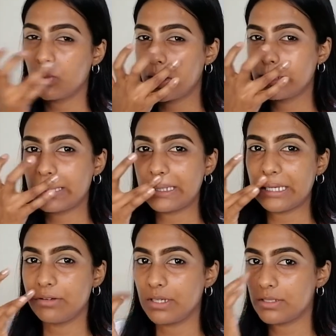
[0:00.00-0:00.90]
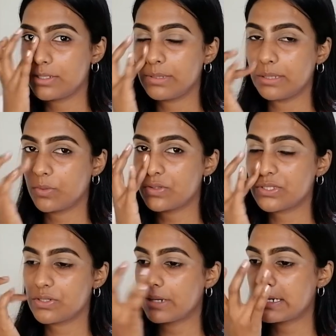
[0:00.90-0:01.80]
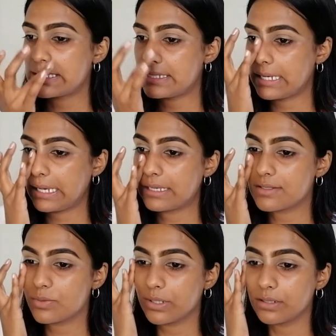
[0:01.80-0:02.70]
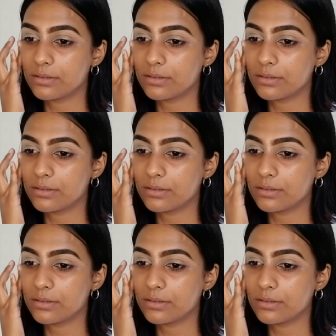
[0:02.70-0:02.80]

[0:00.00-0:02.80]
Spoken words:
you want that area to be moisturized as